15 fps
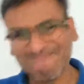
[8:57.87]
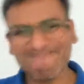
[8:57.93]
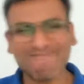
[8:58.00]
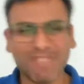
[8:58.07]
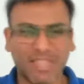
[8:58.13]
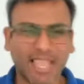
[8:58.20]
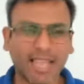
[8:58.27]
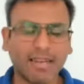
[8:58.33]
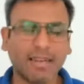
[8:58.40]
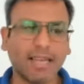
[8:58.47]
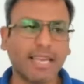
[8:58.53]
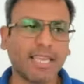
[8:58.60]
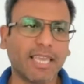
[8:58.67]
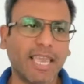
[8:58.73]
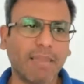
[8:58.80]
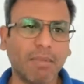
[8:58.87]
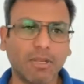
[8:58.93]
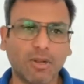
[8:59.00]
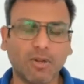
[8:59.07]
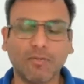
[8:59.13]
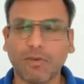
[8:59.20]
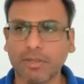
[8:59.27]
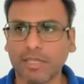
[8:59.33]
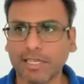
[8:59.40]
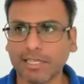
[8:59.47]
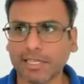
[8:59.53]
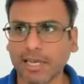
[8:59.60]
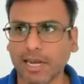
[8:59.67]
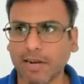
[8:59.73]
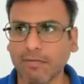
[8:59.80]
then I came in, for
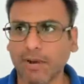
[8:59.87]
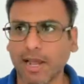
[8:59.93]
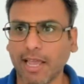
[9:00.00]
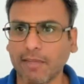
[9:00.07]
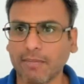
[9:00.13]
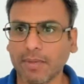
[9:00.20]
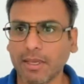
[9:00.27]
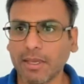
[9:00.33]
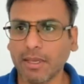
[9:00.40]
this kind of live.